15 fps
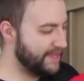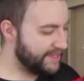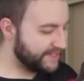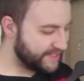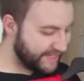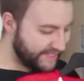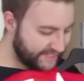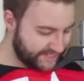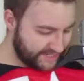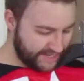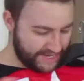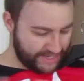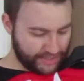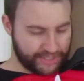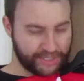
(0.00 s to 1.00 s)
It's a nice
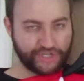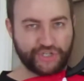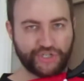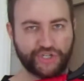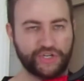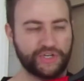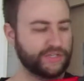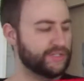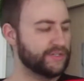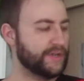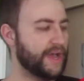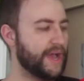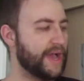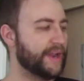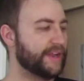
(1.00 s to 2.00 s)
clean looking shirt,
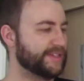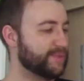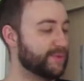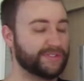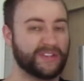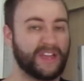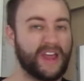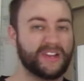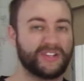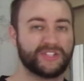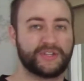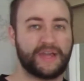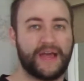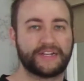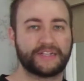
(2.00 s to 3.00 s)
and I just wanted to get it just
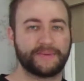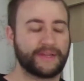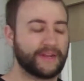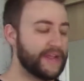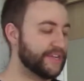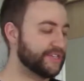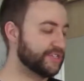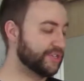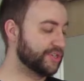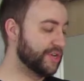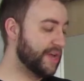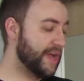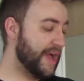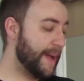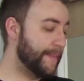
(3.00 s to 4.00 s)
to add to my collection
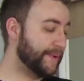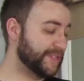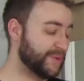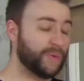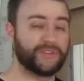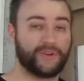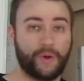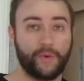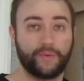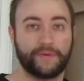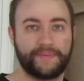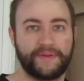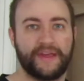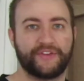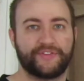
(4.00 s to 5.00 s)
because I wanted to own a
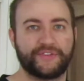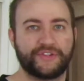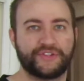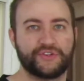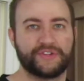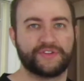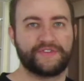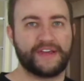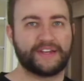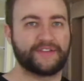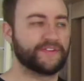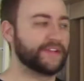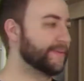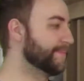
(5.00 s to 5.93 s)
PSV shirt effectively.